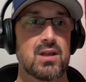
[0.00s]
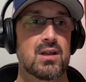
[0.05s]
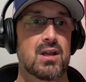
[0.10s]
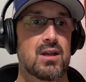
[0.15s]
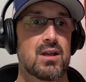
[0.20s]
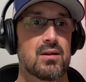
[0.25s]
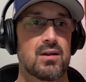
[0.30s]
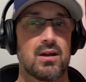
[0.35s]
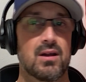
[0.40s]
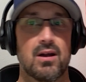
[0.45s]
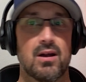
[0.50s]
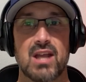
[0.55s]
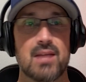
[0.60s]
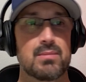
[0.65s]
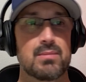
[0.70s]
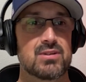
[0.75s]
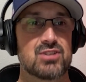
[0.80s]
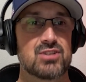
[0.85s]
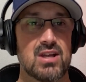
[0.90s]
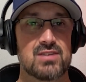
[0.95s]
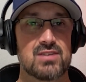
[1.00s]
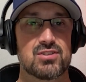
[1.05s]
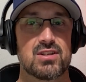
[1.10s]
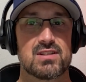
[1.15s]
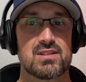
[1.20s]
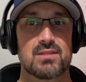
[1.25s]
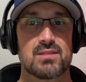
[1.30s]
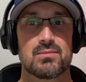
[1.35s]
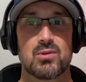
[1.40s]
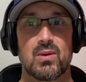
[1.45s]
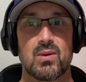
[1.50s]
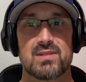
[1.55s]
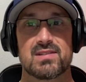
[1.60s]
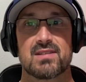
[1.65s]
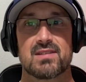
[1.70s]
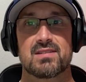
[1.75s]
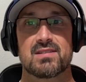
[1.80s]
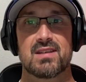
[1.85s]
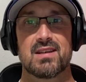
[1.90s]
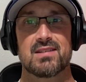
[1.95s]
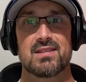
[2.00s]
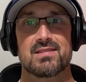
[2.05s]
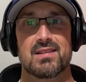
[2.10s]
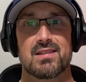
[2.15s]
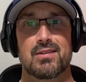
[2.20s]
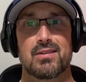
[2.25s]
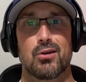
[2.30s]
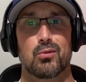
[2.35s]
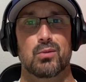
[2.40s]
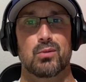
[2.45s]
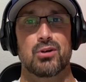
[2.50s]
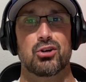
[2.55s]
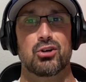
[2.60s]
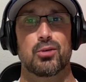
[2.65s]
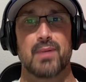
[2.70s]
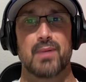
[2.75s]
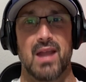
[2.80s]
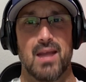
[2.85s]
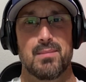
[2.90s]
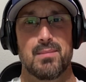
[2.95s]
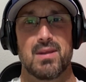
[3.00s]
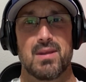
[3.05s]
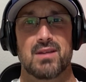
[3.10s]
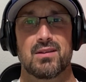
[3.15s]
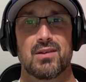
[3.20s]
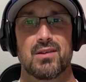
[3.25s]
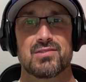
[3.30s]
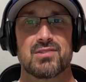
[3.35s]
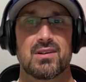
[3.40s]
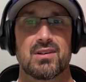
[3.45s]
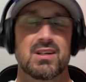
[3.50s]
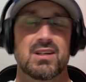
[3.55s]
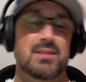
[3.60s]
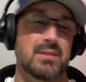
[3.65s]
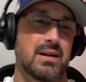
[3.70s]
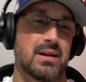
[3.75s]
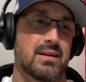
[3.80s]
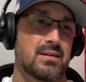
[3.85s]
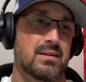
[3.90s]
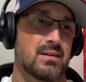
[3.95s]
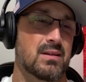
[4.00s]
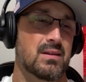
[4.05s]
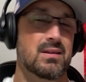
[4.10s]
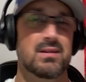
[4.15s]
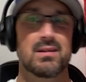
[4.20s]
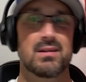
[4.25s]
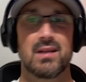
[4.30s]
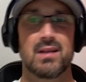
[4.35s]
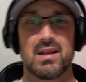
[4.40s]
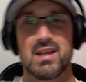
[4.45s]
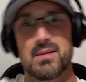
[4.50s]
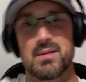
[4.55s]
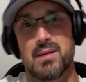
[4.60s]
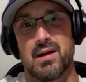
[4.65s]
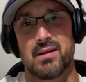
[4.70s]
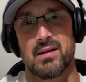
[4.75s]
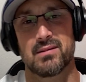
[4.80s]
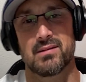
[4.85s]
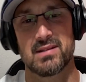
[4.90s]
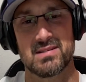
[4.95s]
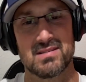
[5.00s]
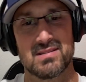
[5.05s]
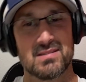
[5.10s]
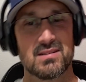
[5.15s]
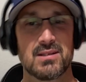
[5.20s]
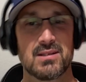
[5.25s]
game, but Jazz Chisholm, who has 16, is in the home run derby and making the All-Star. Come on. Come on.